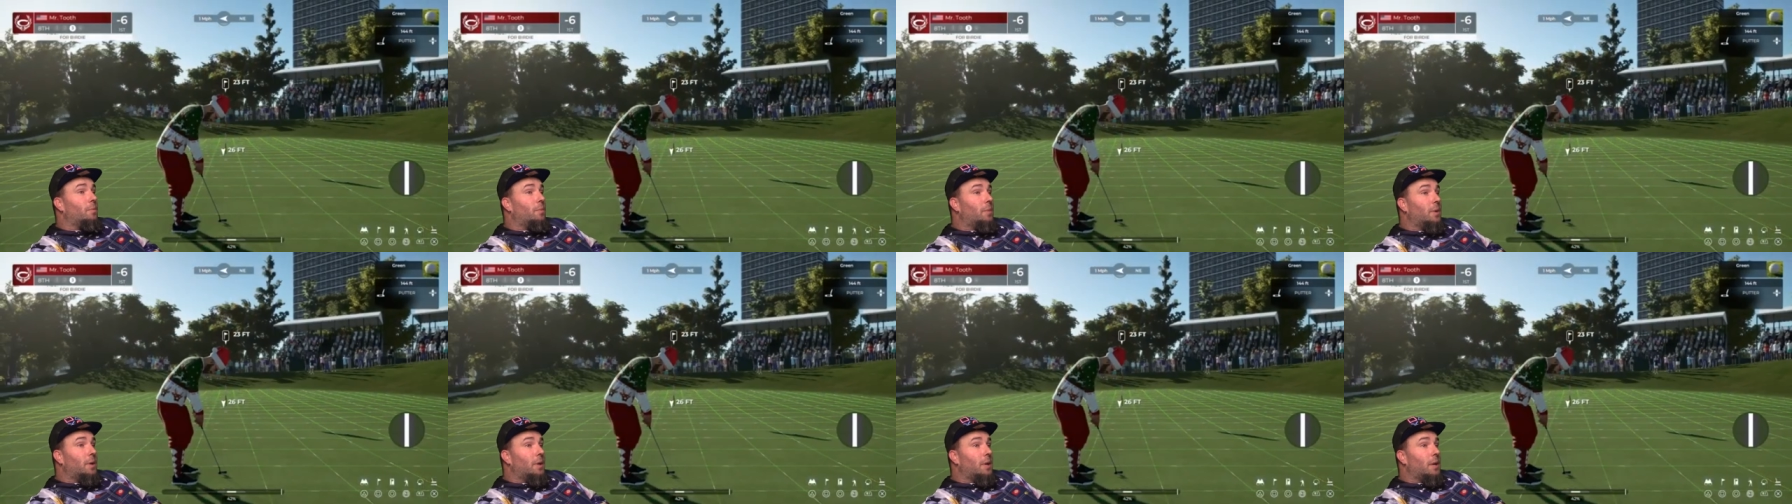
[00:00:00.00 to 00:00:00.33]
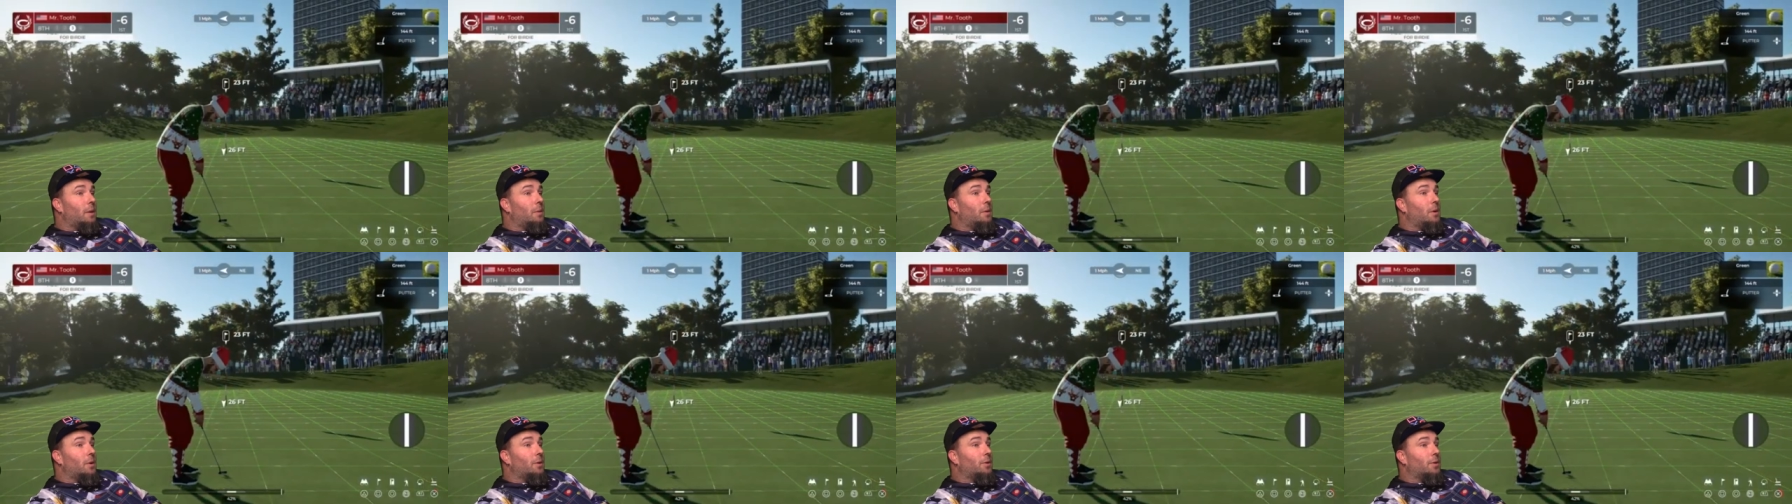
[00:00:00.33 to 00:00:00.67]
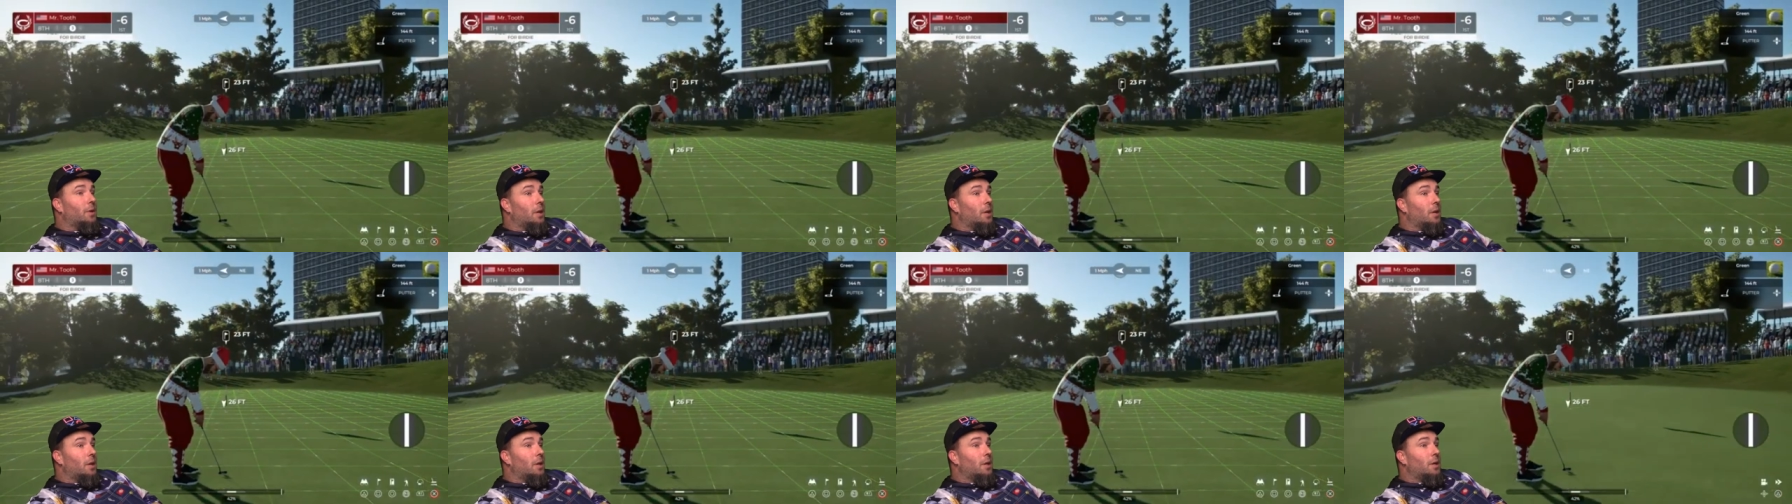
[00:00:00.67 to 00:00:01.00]

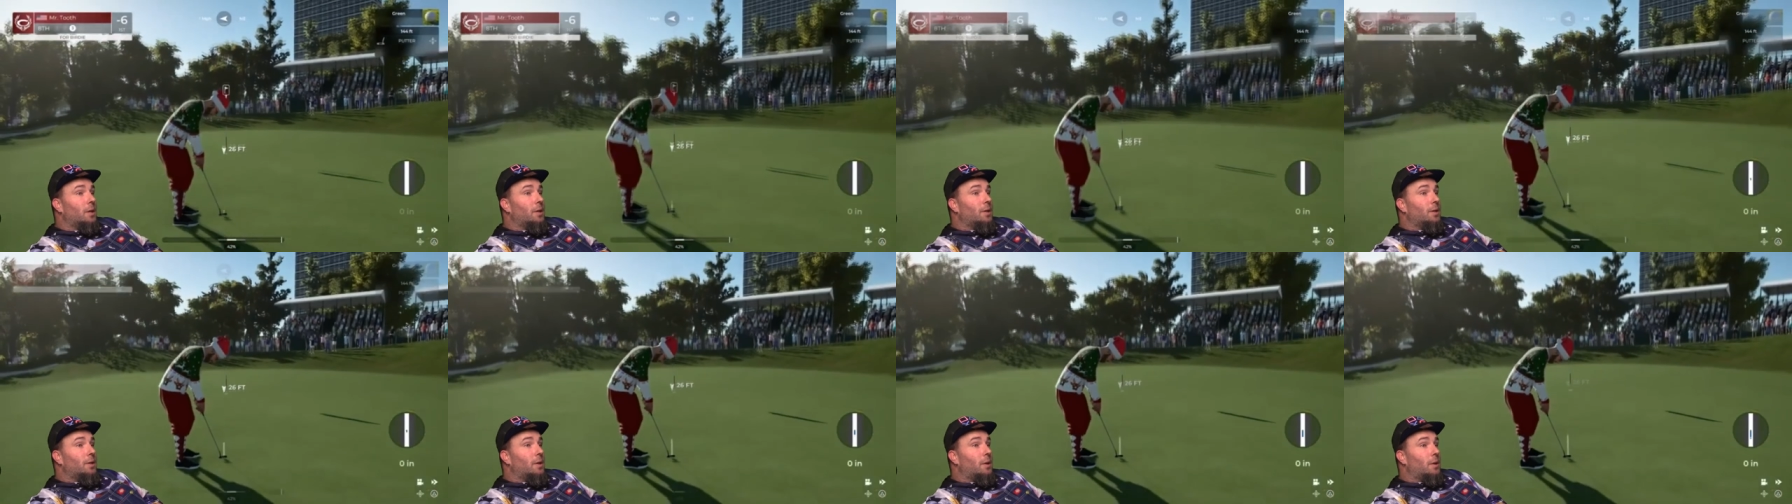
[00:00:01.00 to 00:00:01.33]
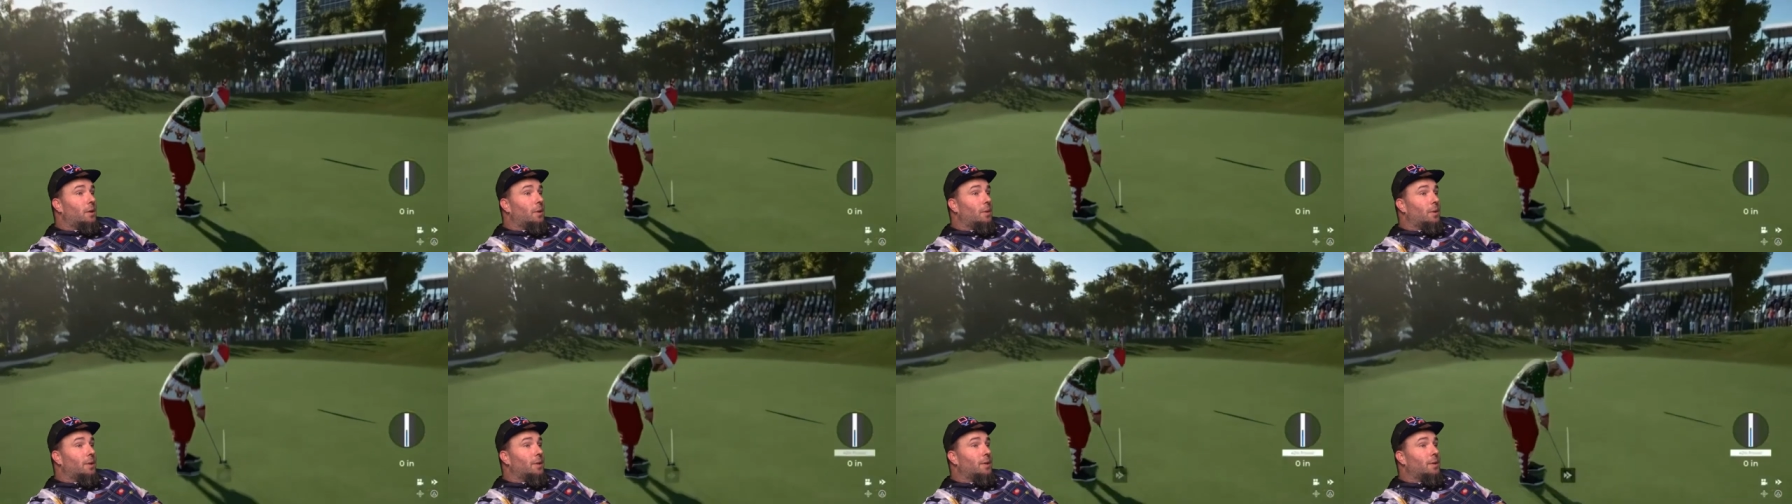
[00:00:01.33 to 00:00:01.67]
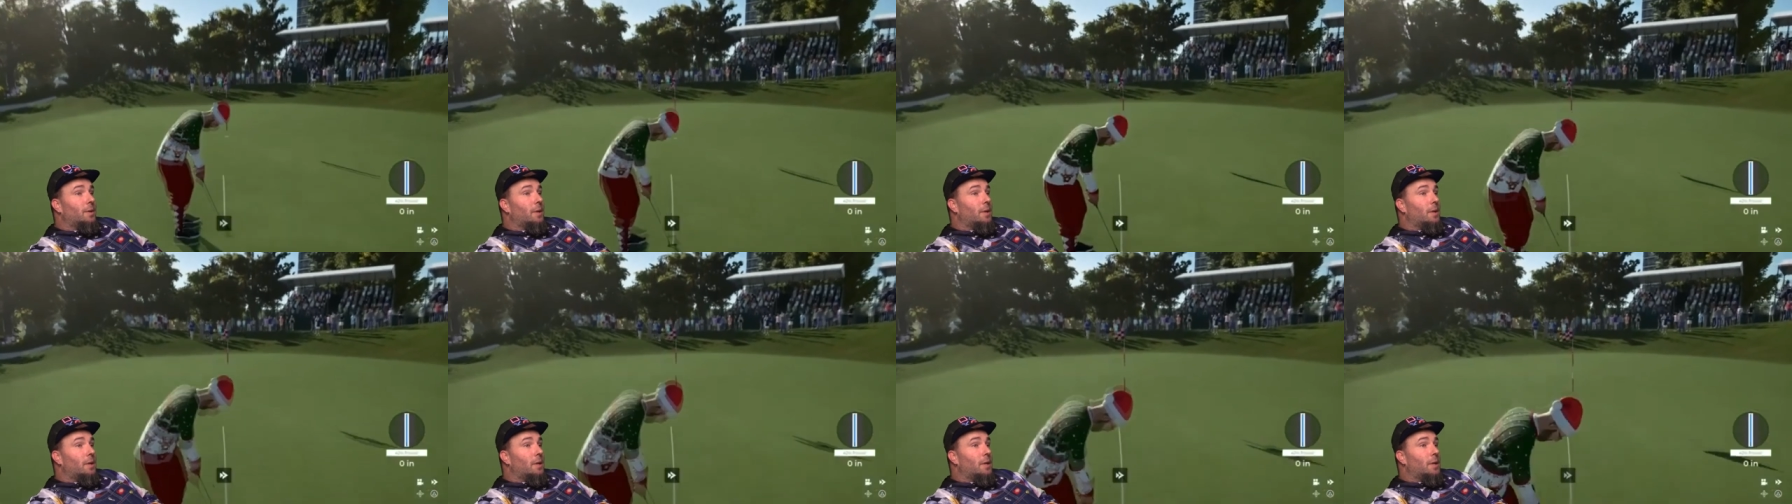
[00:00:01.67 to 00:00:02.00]
about 20 so anyways,
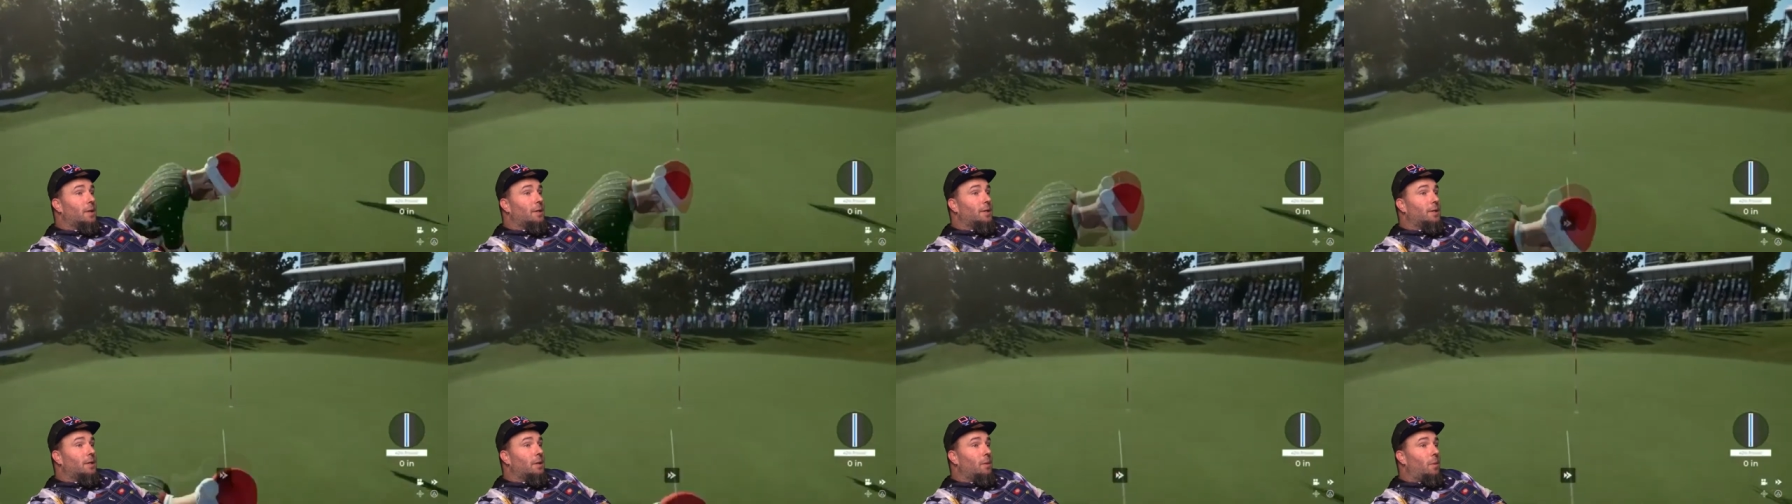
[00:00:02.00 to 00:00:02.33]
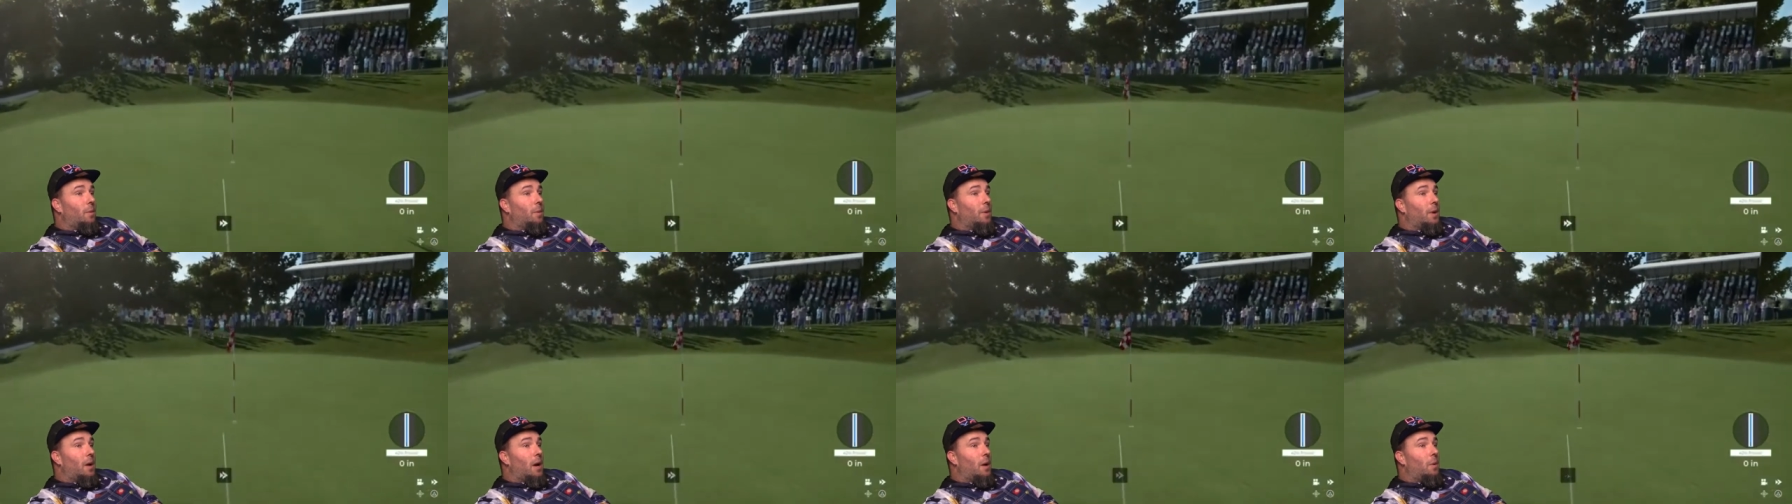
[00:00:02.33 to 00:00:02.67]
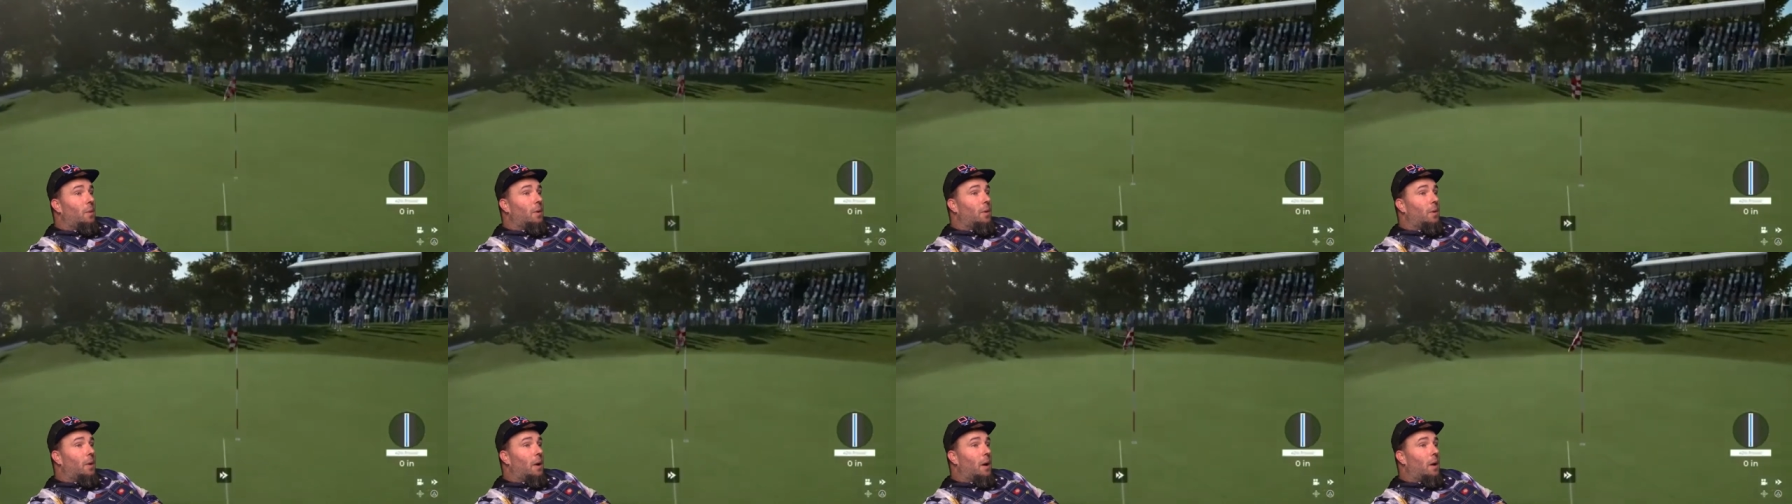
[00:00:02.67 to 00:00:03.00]
let's see what we got
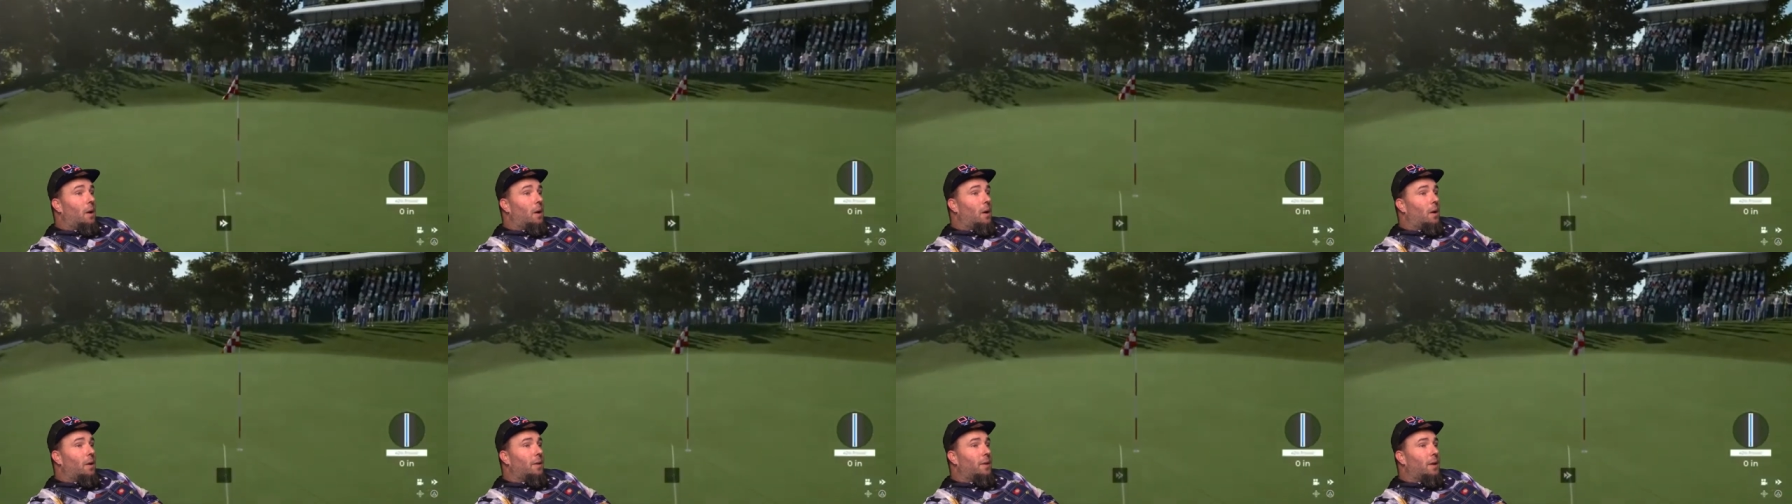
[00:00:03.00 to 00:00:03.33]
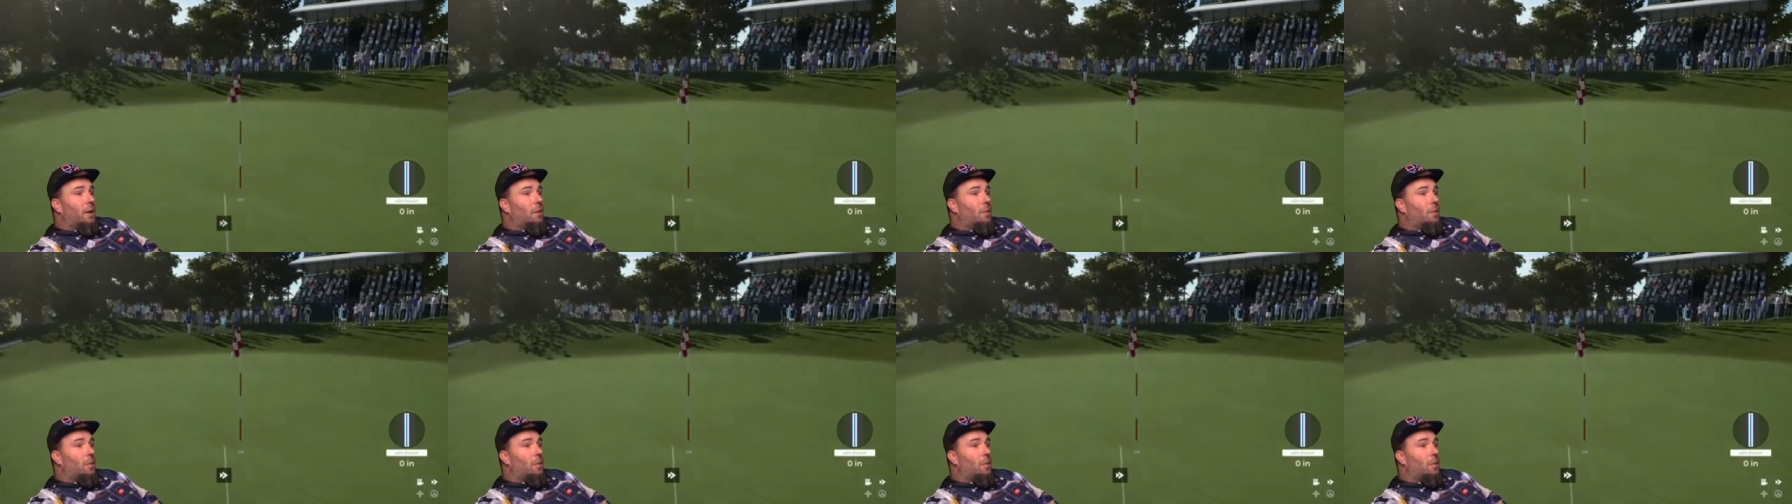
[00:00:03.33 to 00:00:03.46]
with that. Oh, I think I